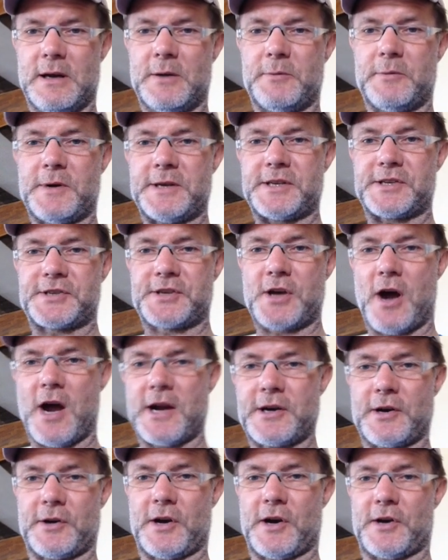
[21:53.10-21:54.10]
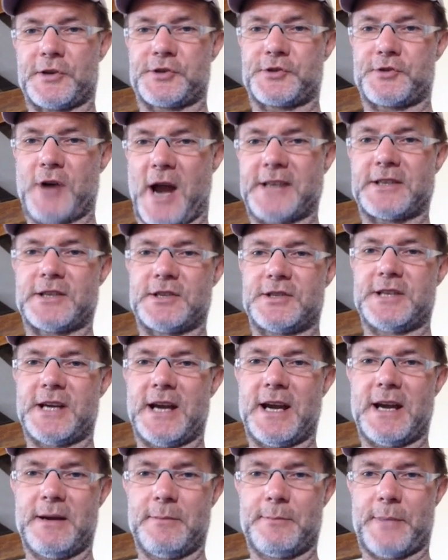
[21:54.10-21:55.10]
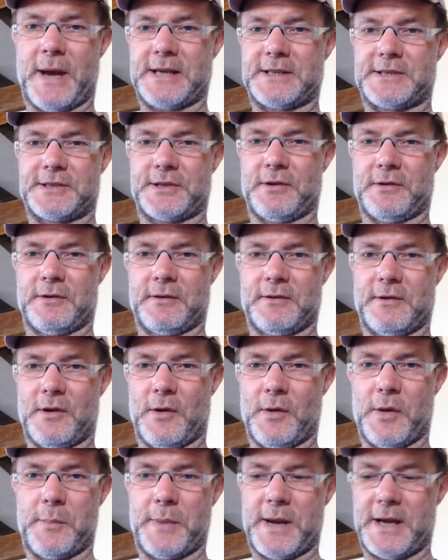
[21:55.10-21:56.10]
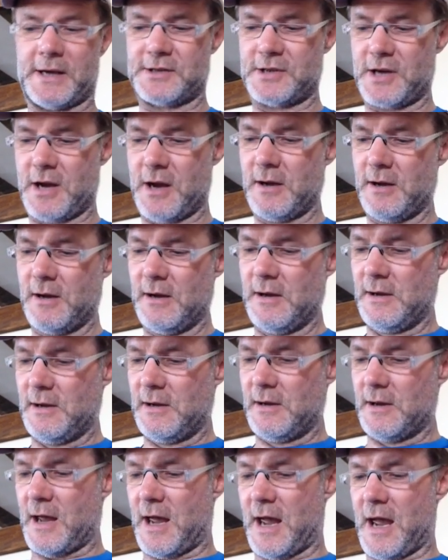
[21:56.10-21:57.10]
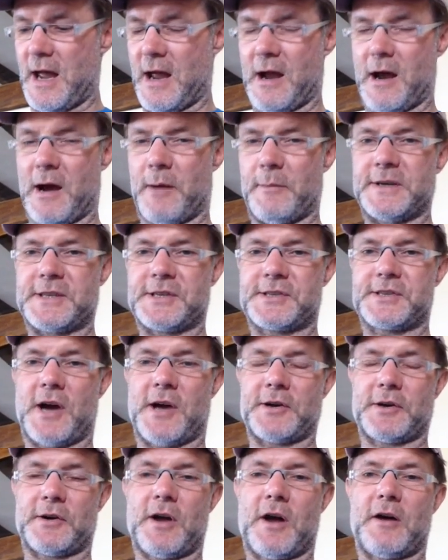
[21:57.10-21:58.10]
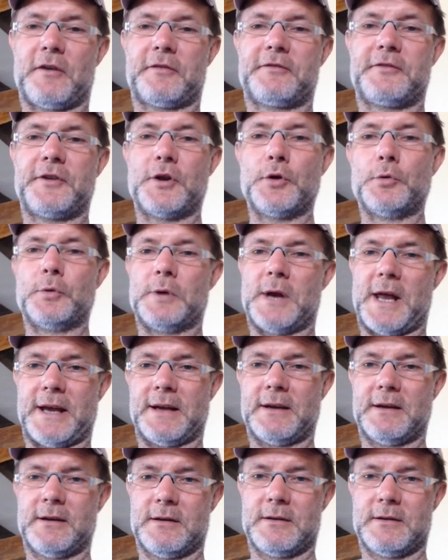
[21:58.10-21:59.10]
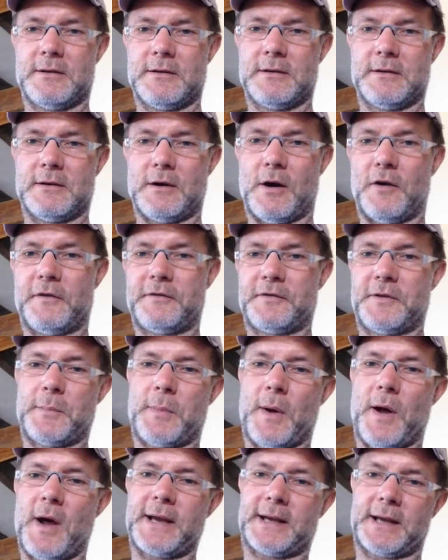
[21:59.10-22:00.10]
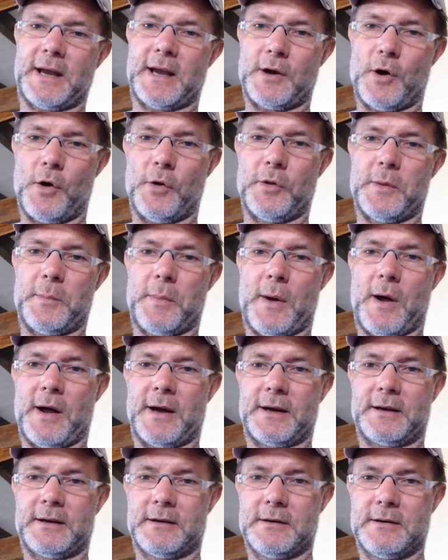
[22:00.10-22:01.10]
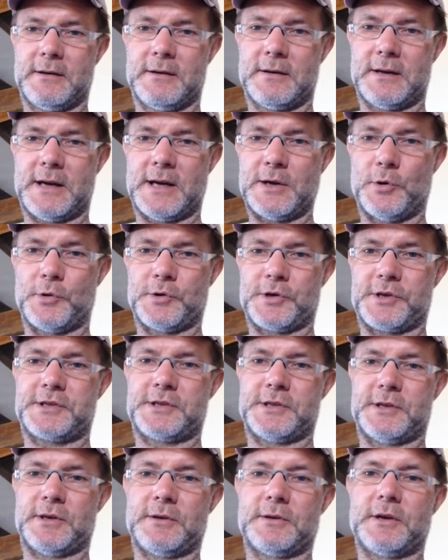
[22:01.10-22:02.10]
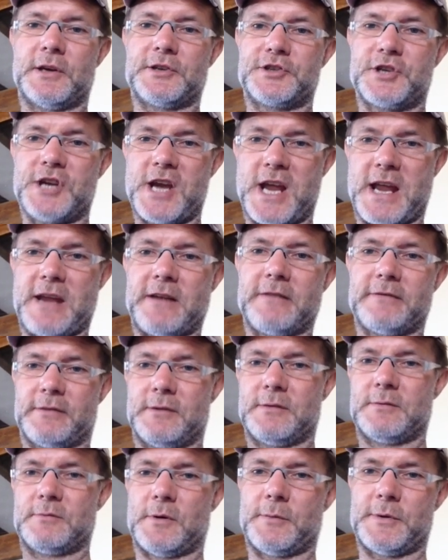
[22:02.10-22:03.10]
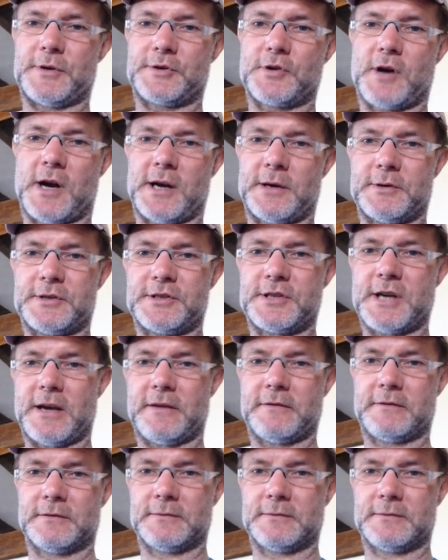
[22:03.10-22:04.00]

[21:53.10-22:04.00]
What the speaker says: We decide on our strategy based on the picture, and we decide on our fueling off the bike and on the bike in order to achieve what we're trying to achieve.